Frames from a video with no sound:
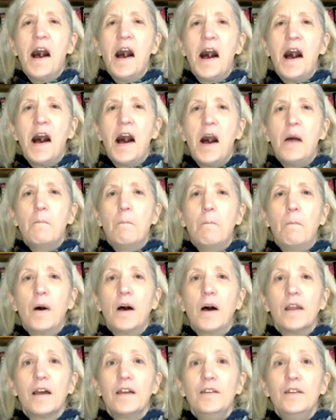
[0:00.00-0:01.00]

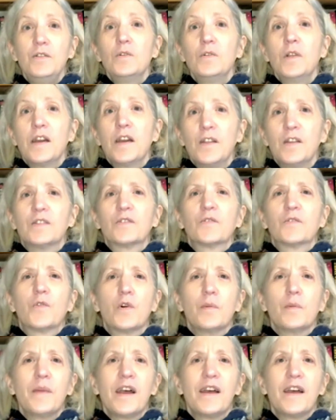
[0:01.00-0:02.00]
But I do like this
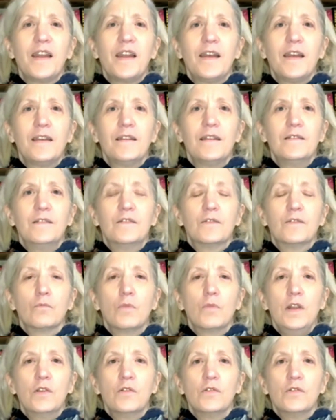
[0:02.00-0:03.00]
format, and
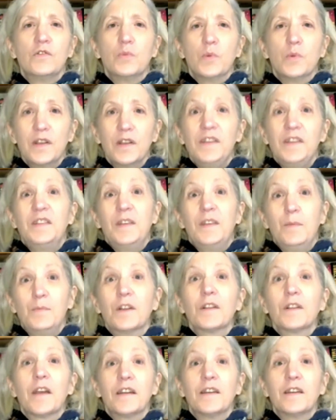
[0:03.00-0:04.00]
readers really seem
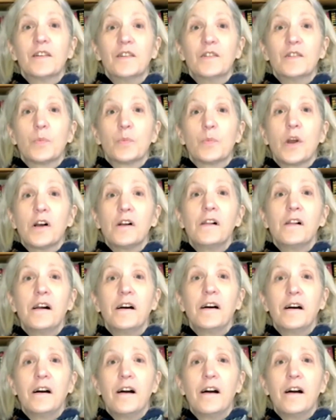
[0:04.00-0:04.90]
to like it as well.